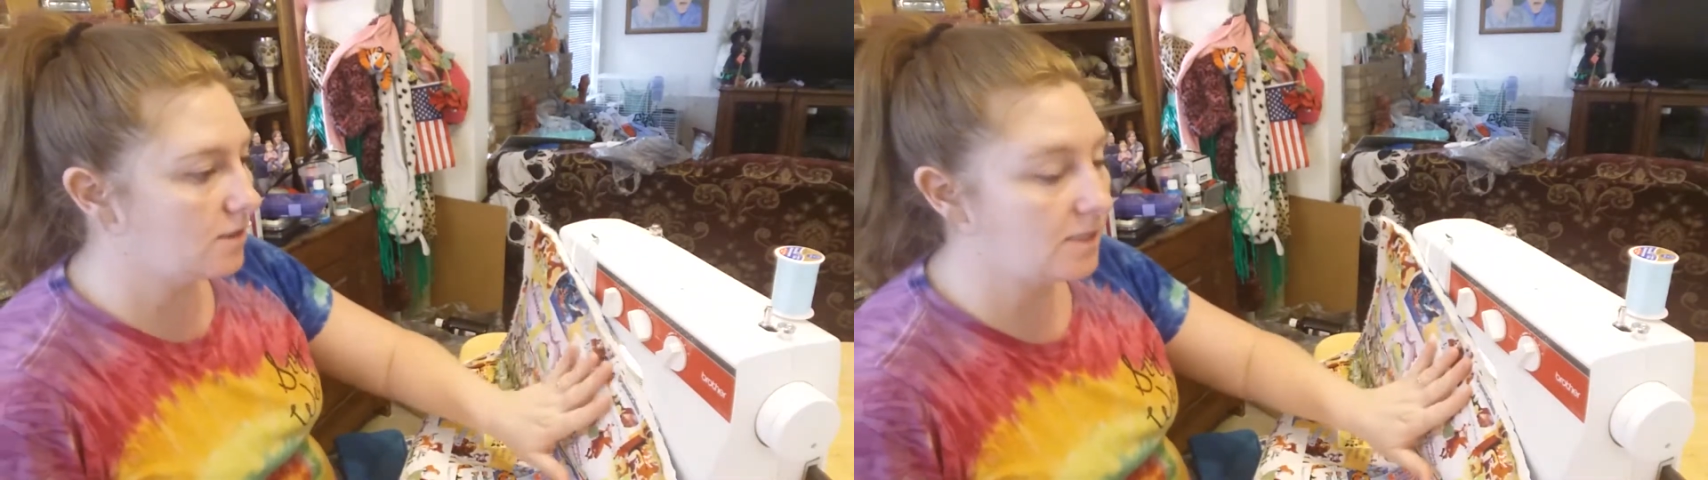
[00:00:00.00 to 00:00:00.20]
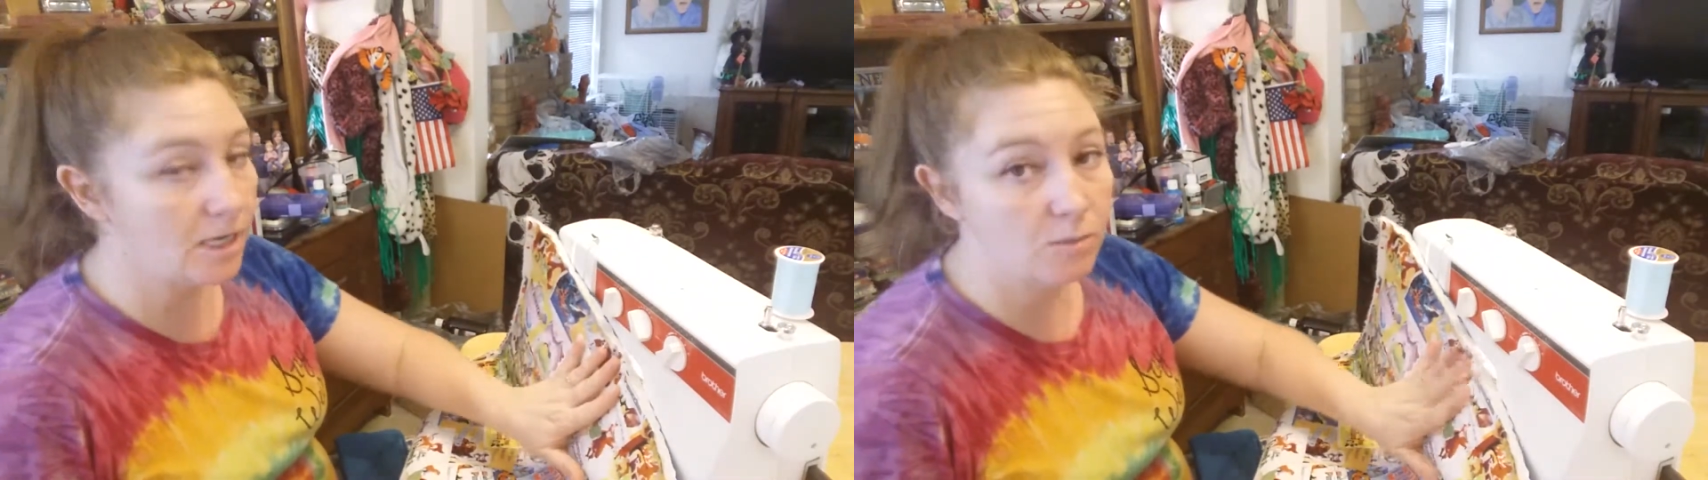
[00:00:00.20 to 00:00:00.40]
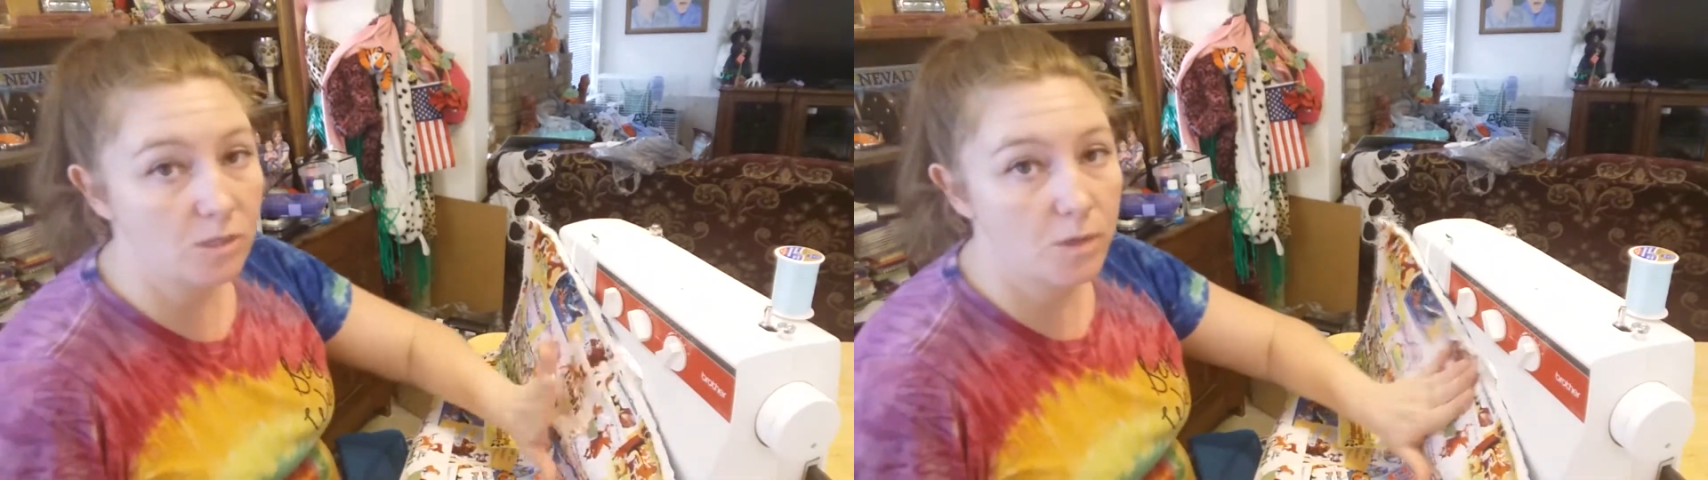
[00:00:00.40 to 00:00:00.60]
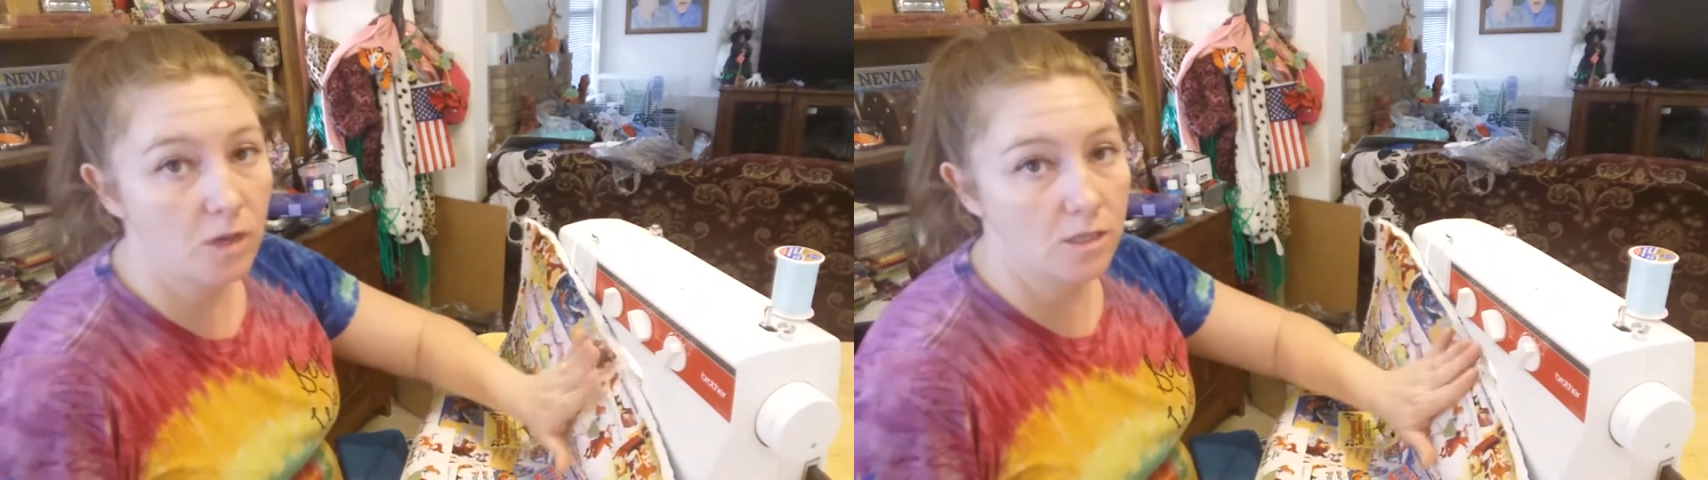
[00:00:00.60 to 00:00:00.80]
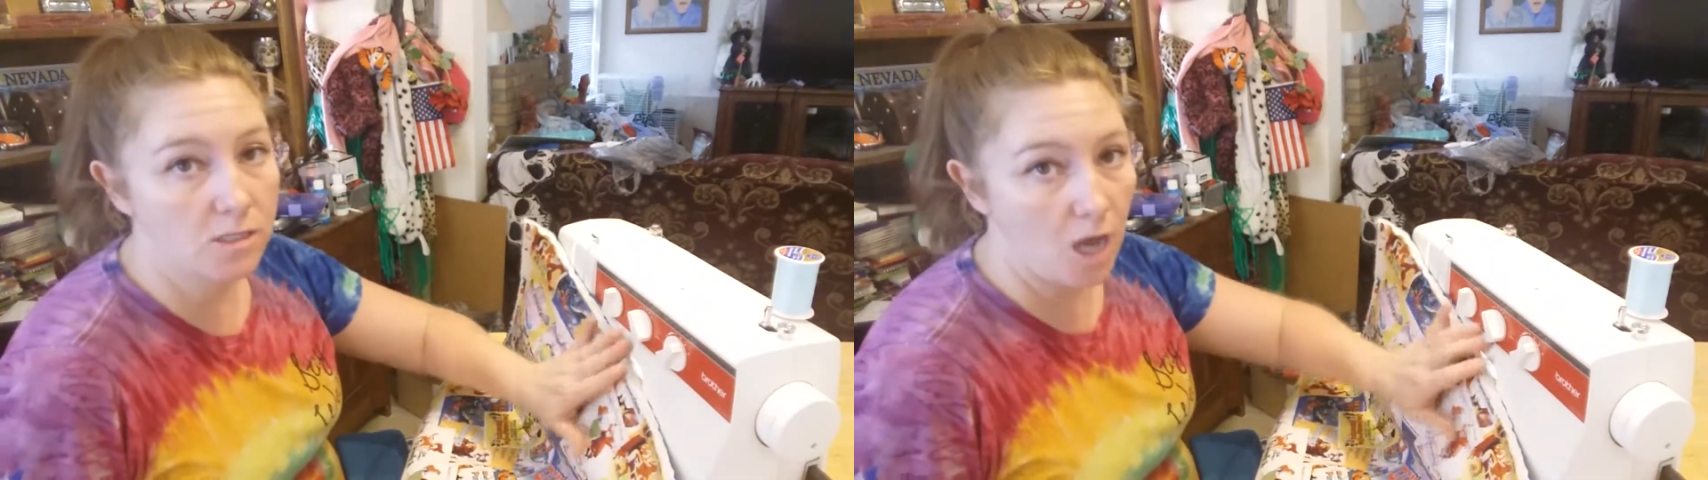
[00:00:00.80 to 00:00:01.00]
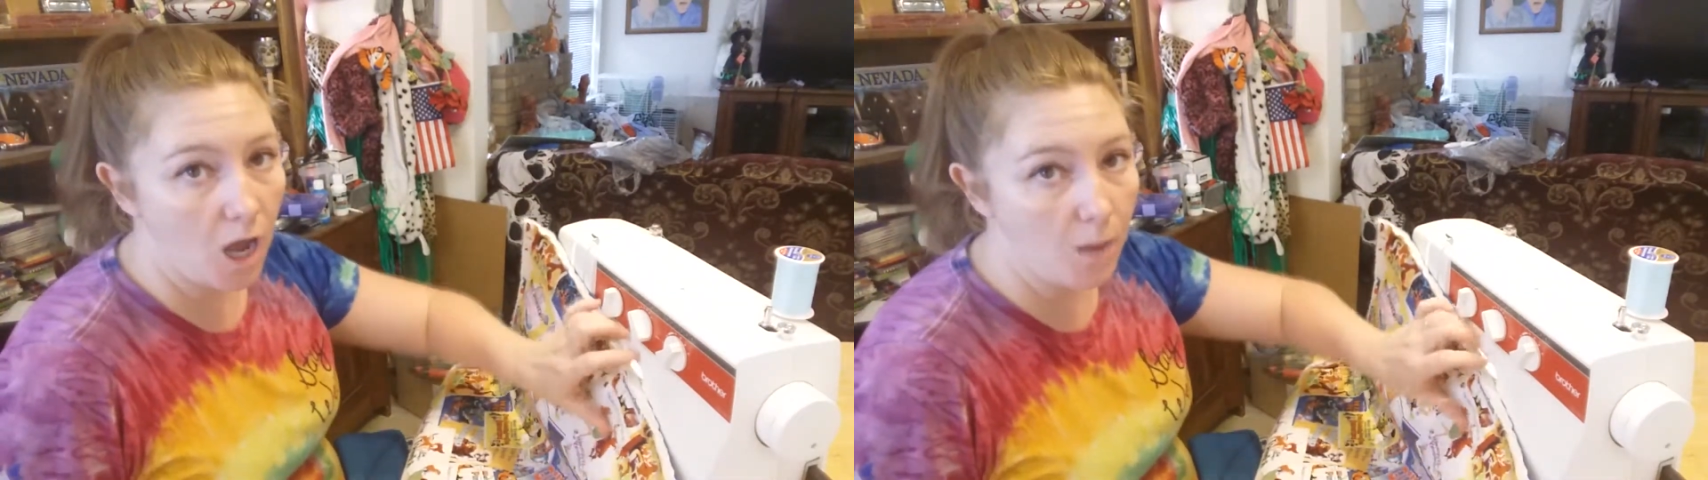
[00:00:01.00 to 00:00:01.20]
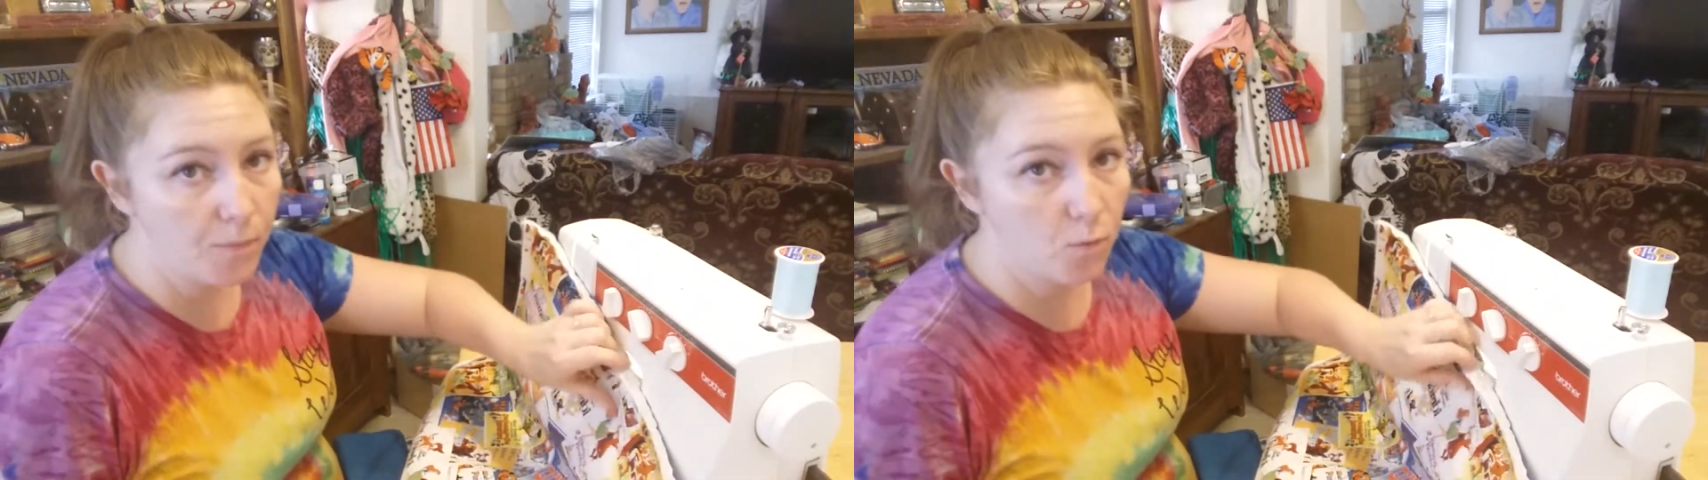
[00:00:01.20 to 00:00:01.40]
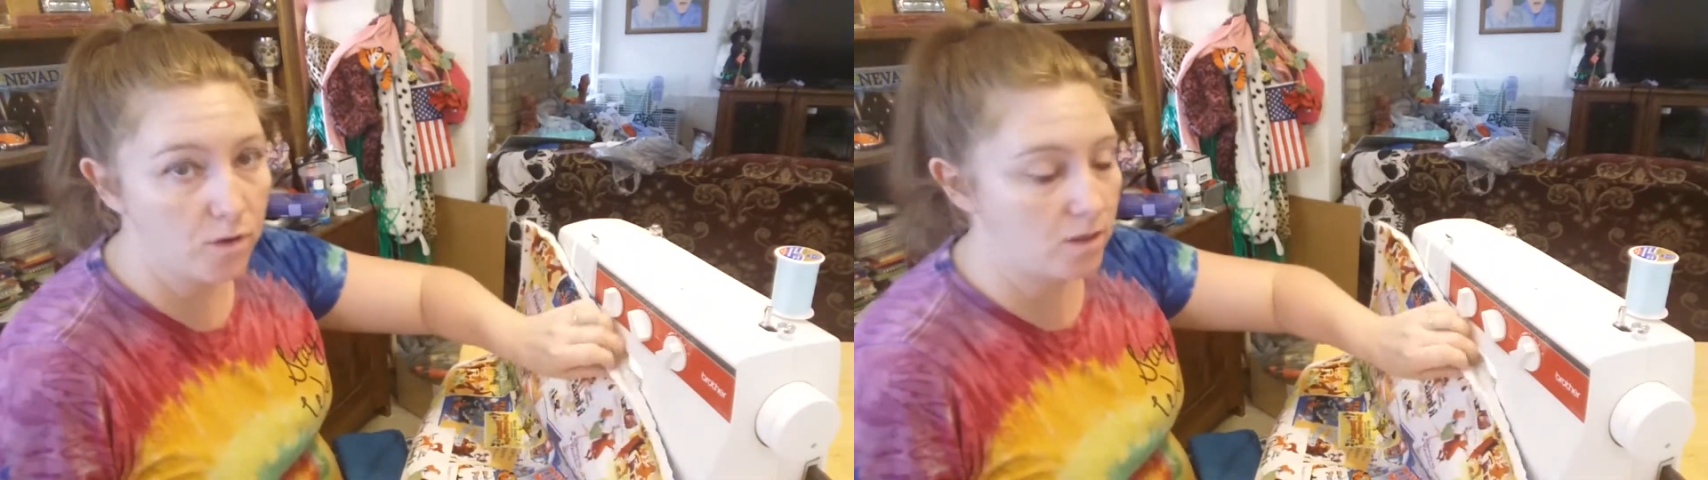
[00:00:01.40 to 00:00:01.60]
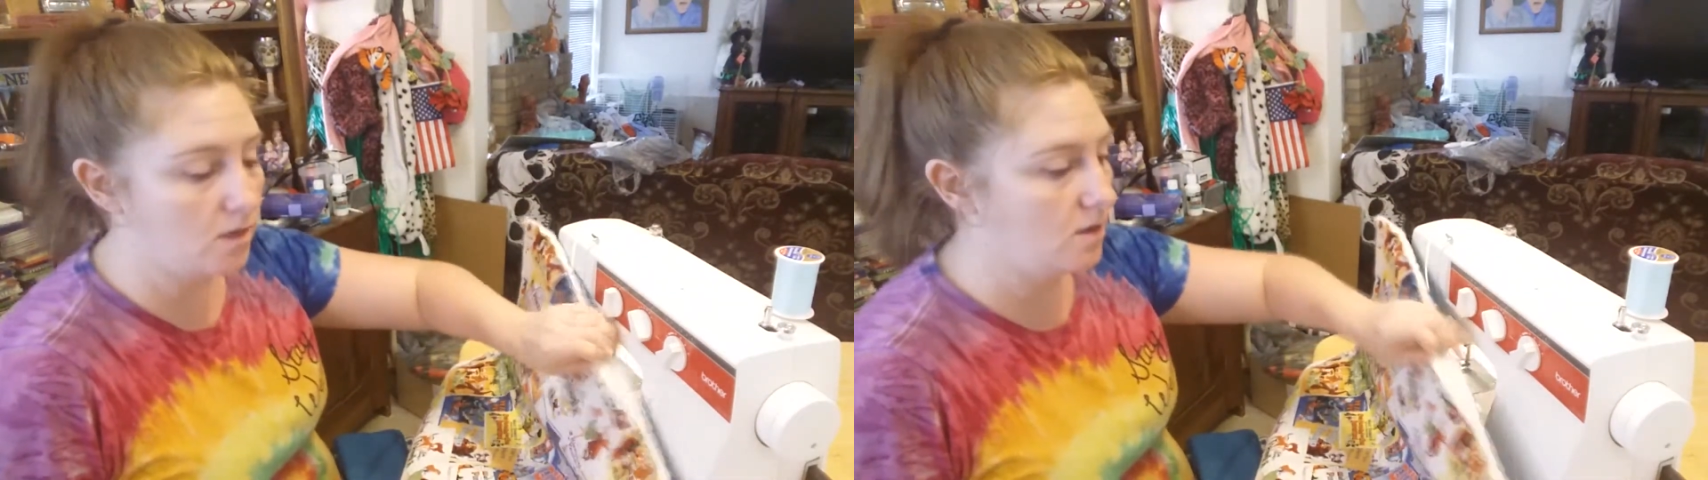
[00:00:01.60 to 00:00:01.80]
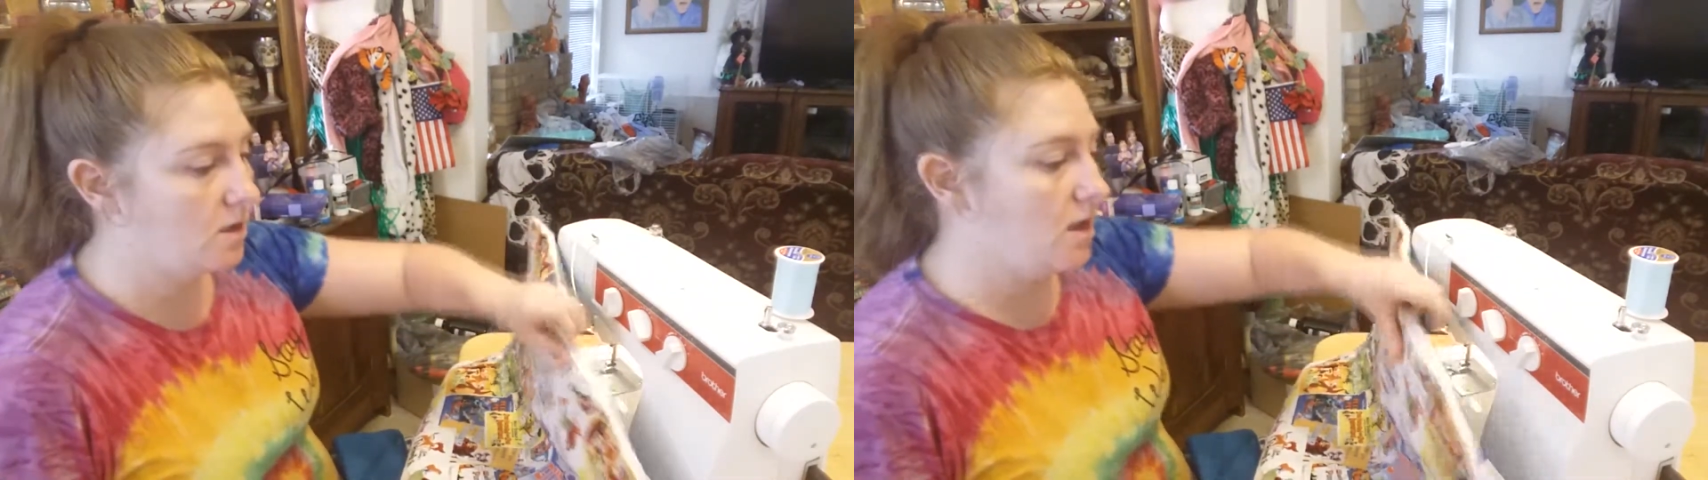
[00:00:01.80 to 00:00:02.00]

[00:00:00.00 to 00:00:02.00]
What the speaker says: seam to be on the top where the